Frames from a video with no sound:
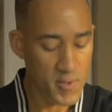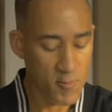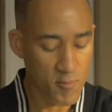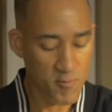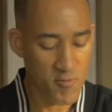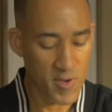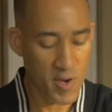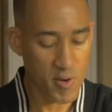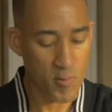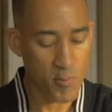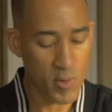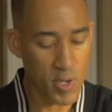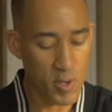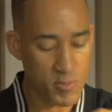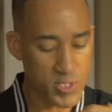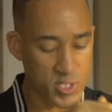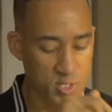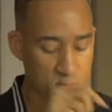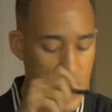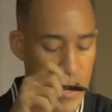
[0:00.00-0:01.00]
very well
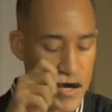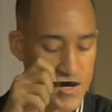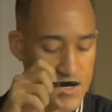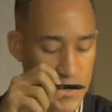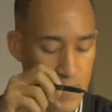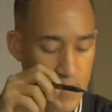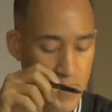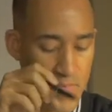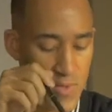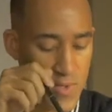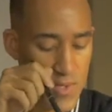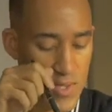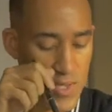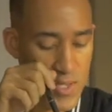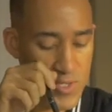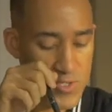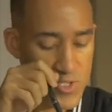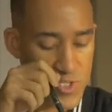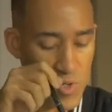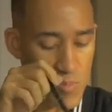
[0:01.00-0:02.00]
respected.
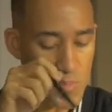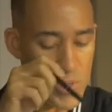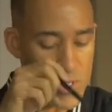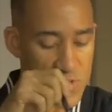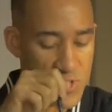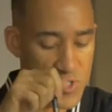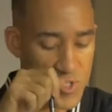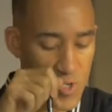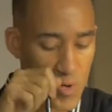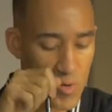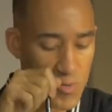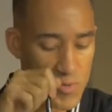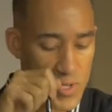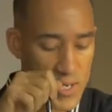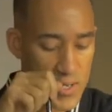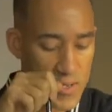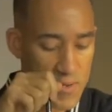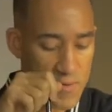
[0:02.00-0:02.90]
So much so that